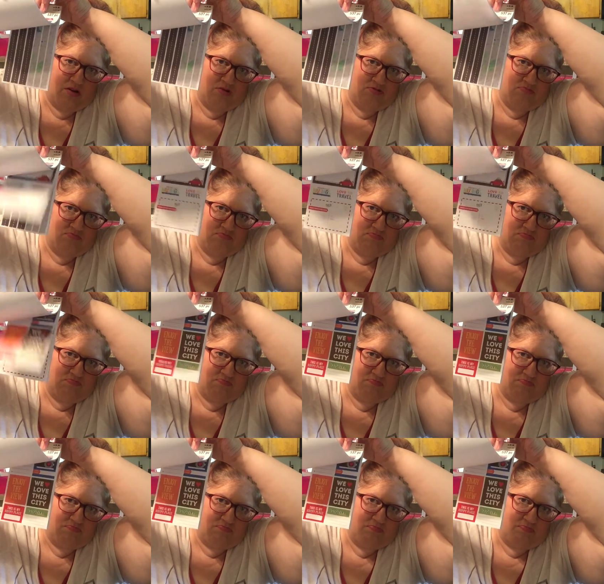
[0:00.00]

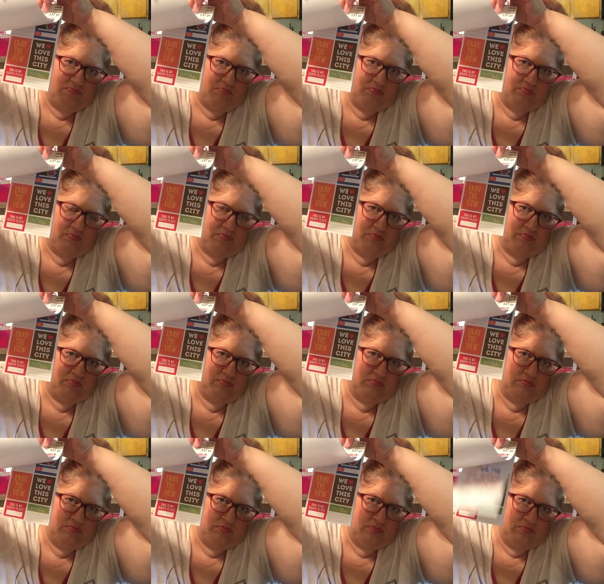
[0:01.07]

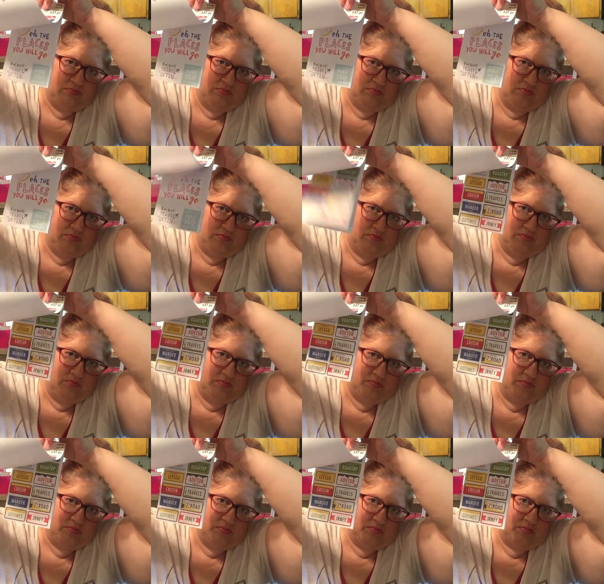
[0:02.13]

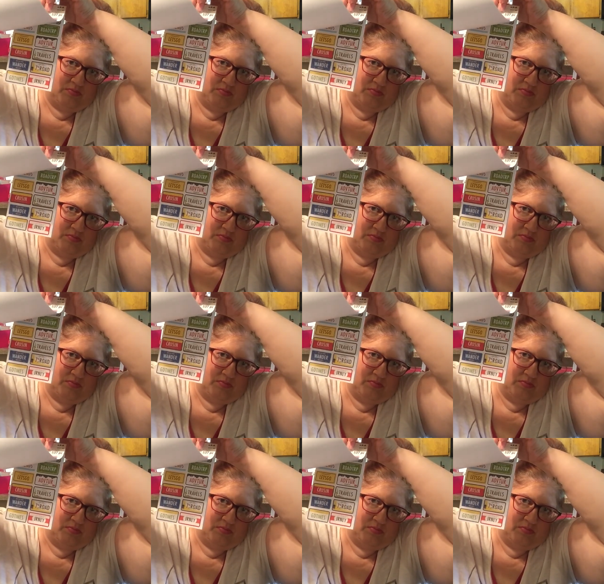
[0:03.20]
(no one is talking)